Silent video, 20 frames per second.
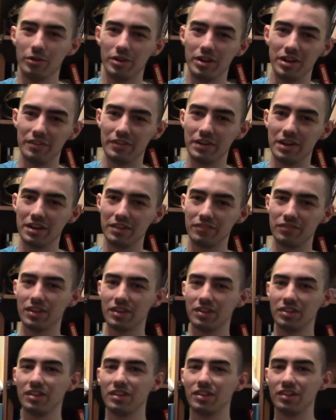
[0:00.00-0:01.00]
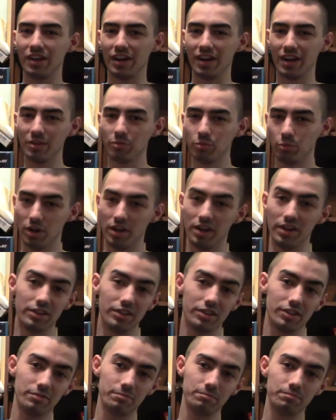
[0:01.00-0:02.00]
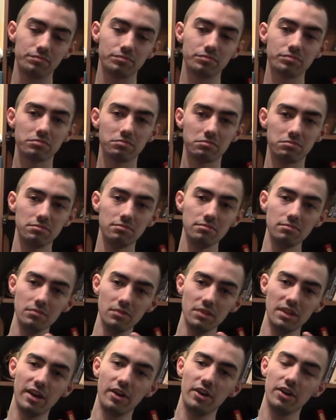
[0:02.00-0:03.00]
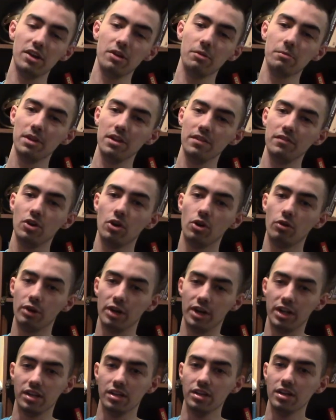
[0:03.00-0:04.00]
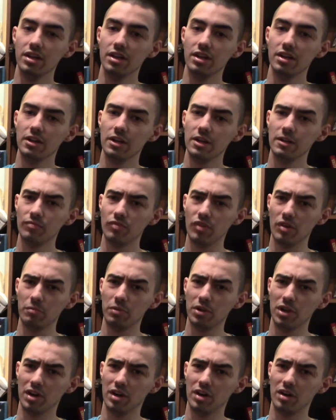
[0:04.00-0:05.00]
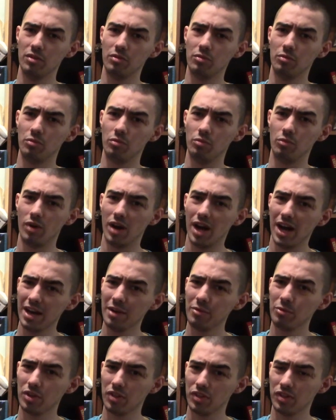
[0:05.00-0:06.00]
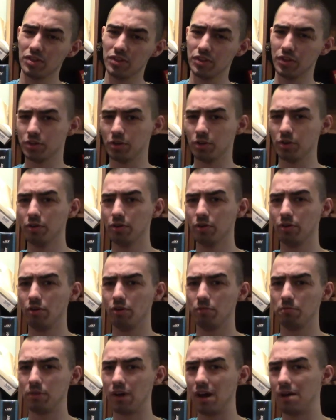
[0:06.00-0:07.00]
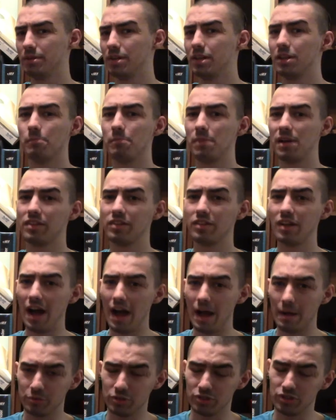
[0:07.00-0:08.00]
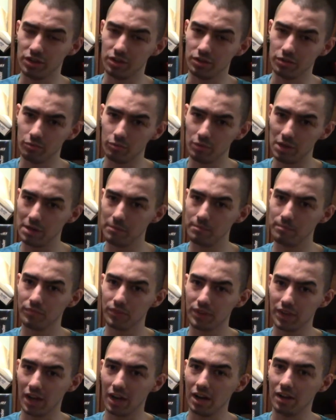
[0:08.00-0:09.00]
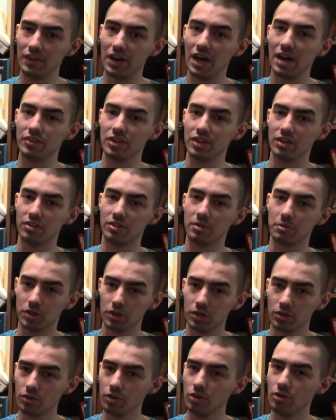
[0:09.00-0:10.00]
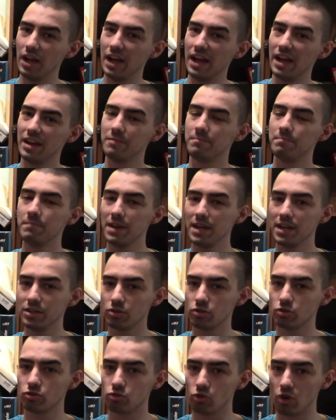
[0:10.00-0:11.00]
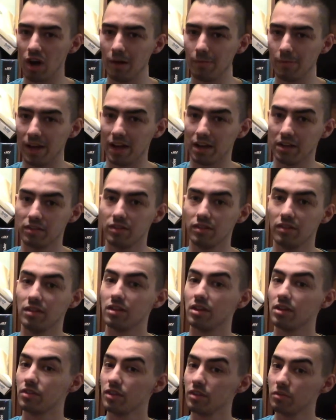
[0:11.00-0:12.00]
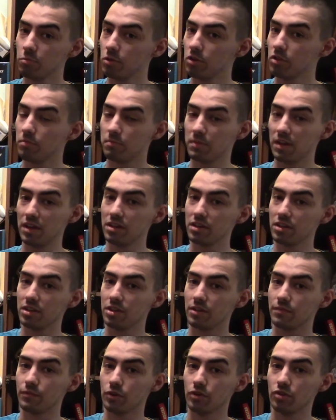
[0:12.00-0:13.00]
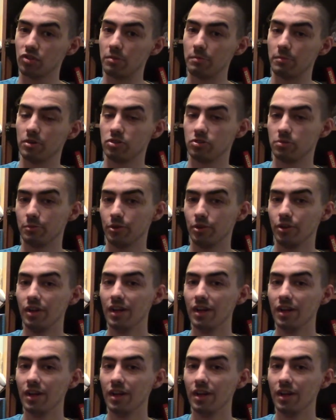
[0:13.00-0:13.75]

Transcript: innovative this design was. Now, I hear many of you already, Templar, why wasn't the turtle probably the best option? Well, kind of obvious. The turtle had major drawbacks, and though this was technically the first submergible